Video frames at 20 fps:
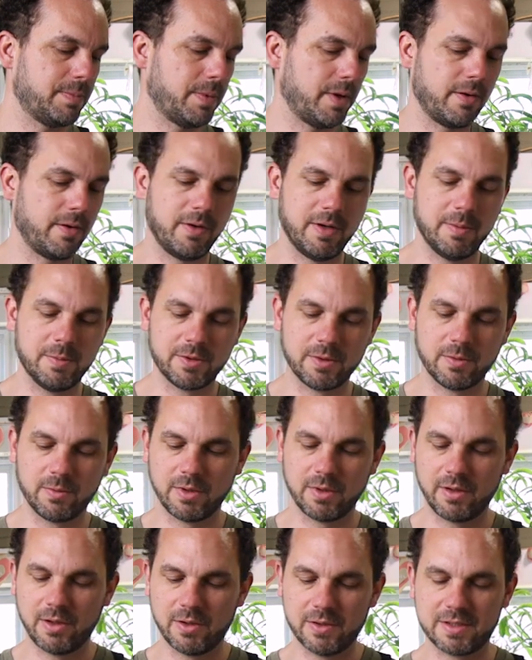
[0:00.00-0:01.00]
spare ribs are
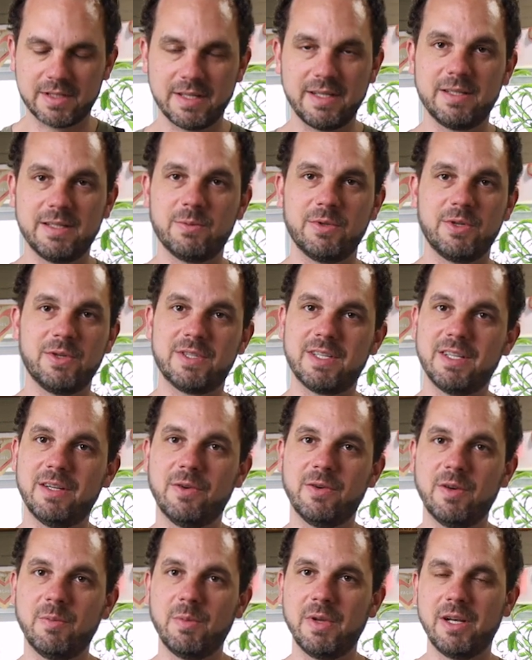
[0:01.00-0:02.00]
one of those things when you see it
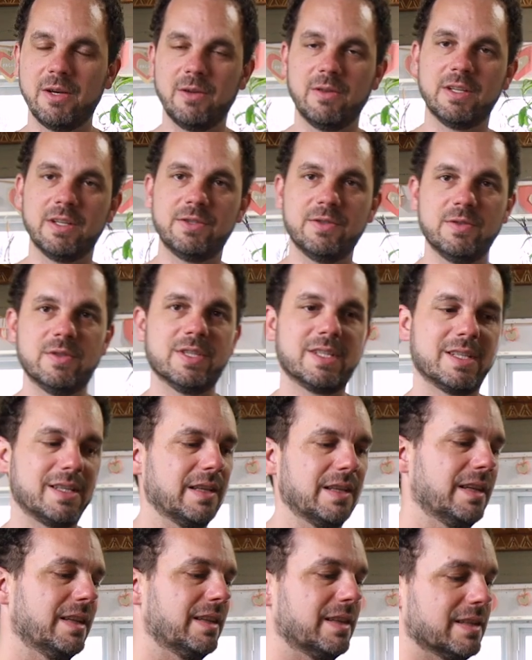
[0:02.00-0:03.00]
on a menu that you just
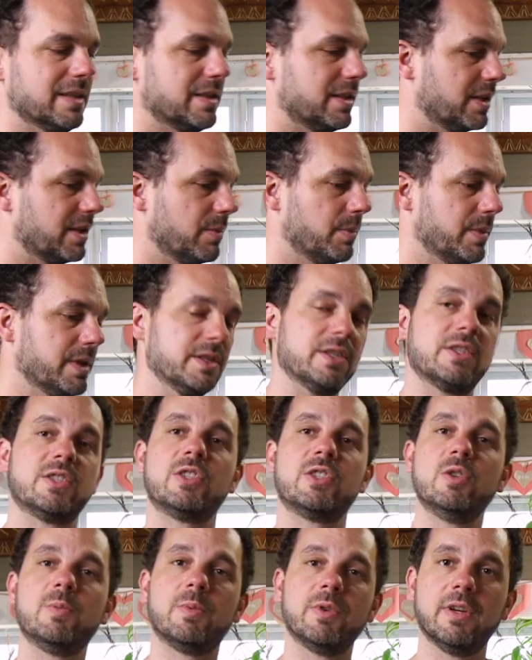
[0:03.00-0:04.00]
think that's going to be
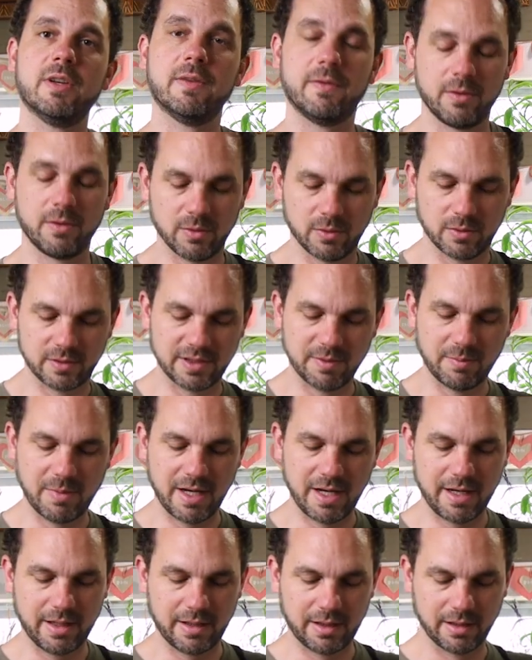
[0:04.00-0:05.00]
super difficult to
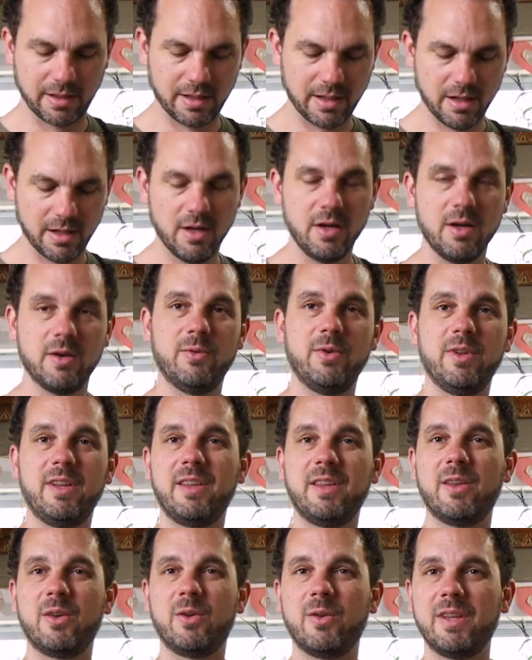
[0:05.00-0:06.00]
make.
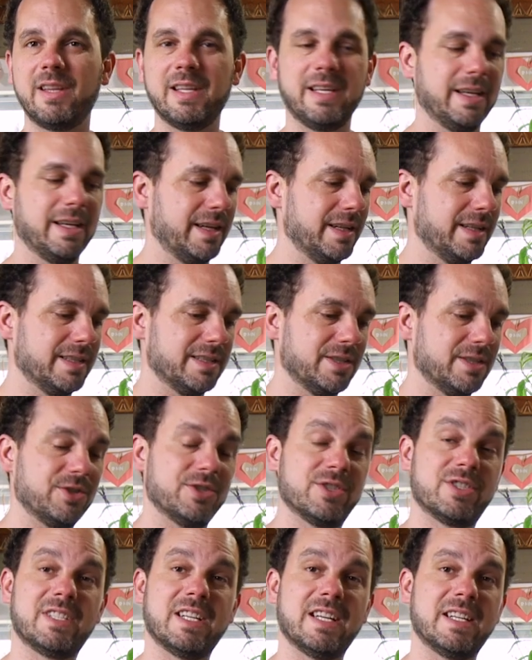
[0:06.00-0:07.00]
Really the only thing it
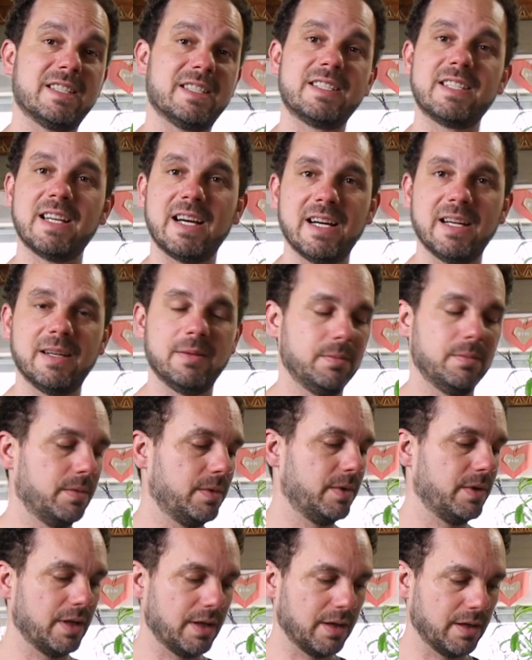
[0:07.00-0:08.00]
just takes time.
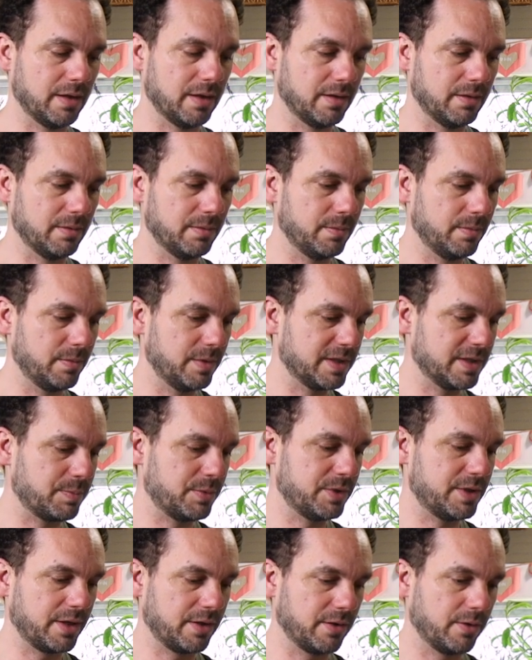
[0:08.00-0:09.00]
This
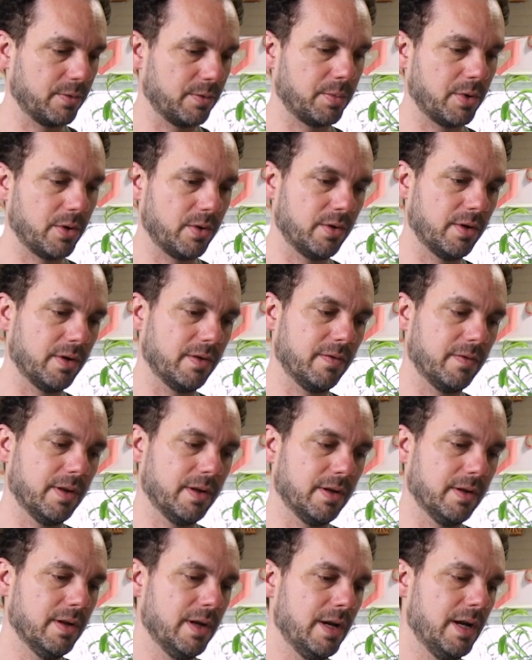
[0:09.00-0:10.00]
particular part of
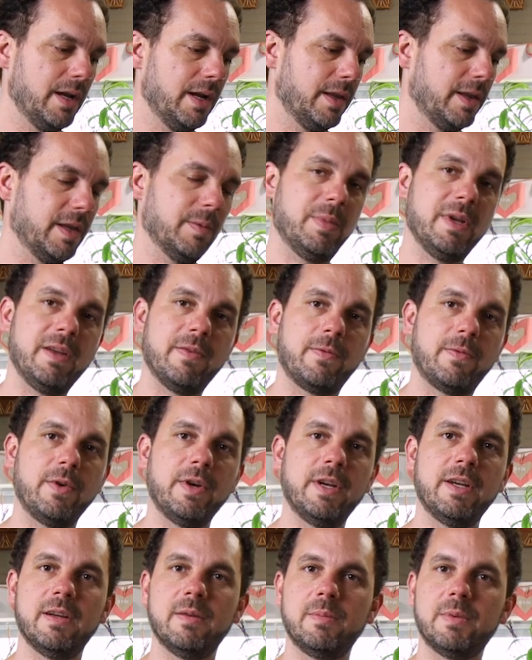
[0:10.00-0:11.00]
the beef
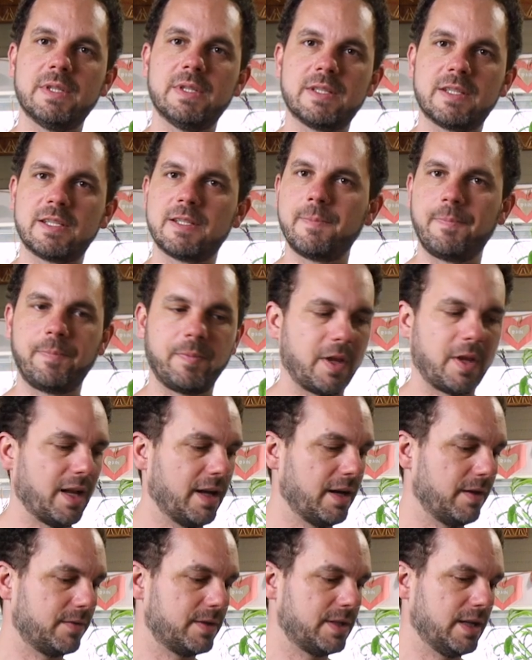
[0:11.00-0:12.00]
rib is
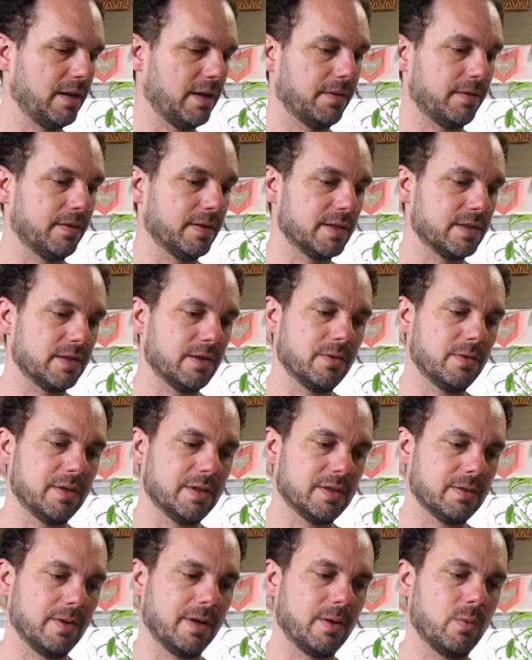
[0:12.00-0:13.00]
kind of tough, and so
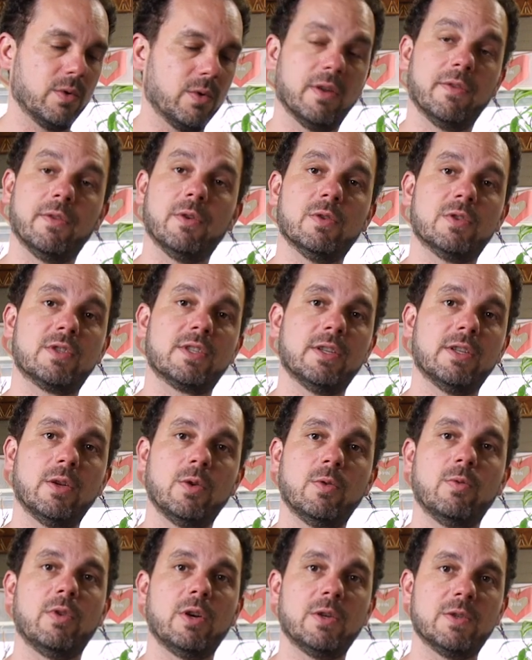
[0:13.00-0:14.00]
it's like one of those
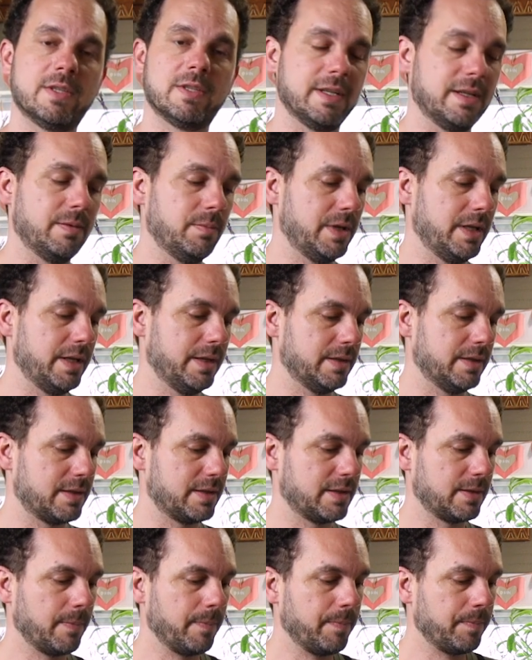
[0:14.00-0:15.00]
slow roasting
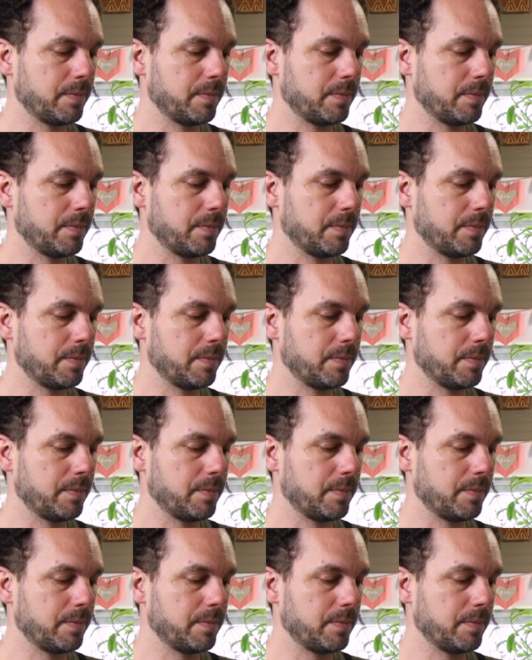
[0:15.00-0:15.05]
meats.